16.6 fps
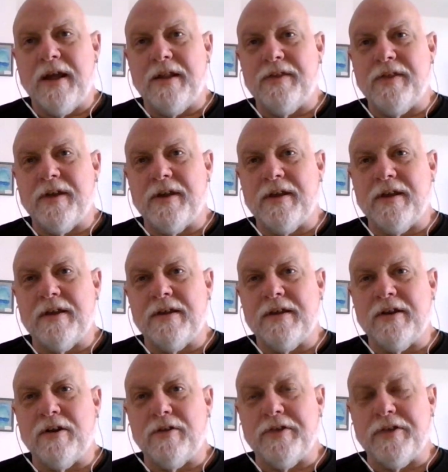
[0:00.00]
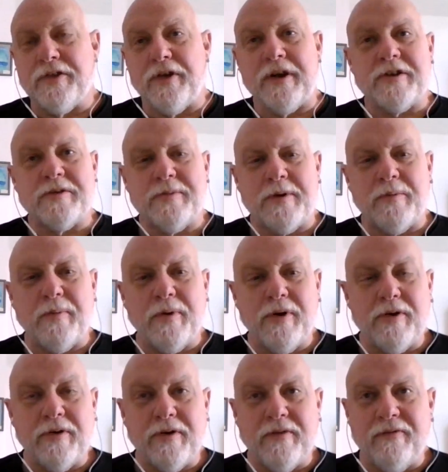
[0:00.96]
There hasn't been a
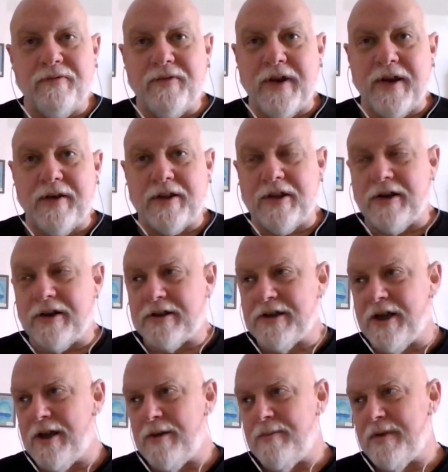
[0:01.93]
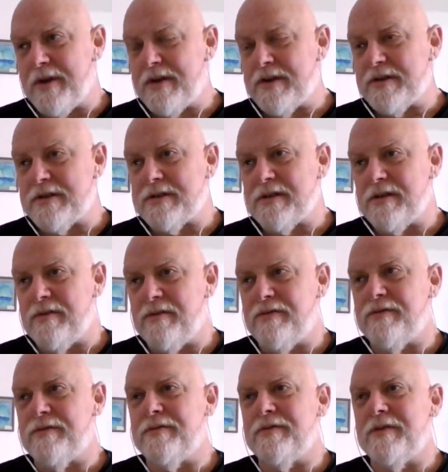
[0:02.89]
murder in a very long time because
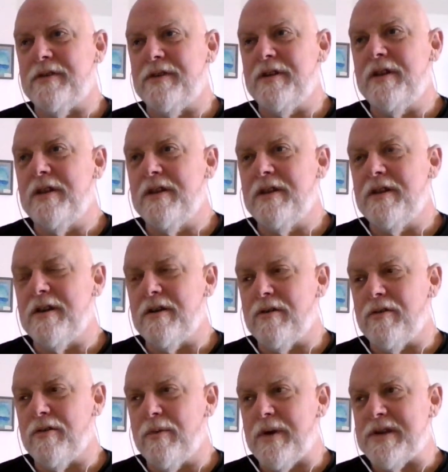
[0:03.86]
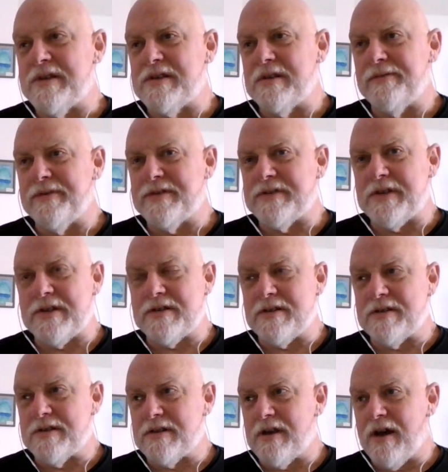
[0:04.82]
of, you know, the way
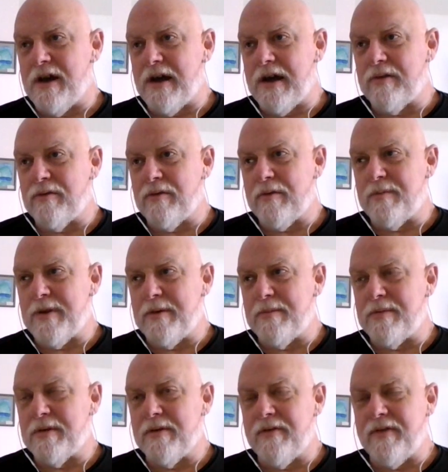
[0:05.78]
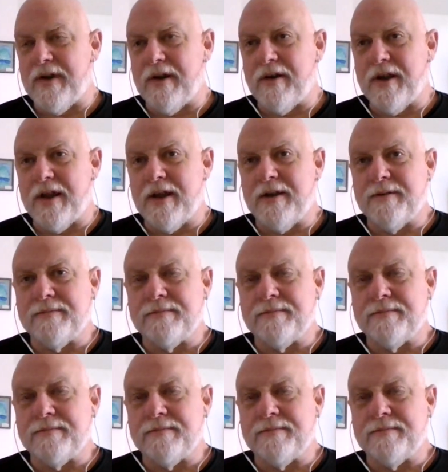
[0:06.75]
civilization's gone, where people are very,